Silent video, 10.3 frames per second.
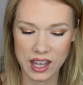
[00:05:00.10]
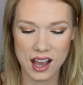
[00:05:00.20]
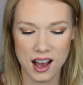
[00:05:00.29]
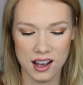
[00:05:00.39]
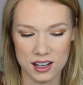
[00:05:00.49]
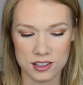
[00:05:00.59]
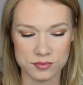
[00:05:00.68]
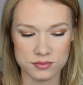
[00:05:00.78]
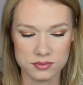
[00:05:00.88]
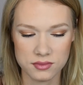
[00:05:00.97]

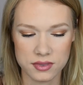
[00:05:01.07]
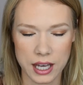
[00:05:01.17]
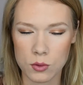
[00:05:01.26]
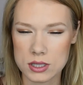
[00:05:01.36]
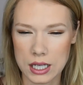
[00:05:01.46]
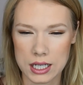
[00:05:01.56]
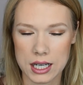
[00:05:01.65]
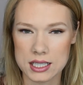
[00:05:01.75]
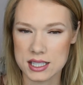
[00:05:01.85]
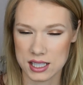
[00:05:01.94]
that was like
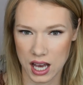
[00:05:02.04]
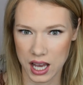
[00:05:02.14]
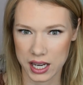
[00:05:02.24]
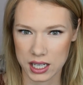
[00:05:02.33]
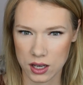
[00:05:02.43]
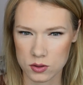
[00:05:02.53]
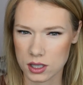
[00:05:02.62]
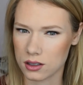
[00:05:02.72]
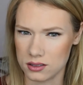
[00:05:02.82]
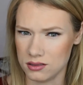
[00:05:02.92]
a sign. I was
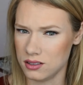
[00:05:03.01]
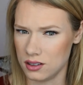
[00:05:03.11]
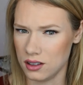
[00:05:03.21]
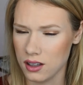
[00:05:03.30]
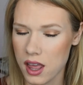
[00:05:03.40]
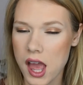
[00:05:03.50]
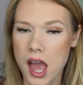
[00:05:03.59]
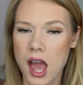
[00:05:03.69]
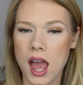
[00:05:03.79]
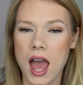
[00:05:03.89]
like, huh.
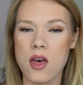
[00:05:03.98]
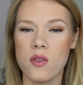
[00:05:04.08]
And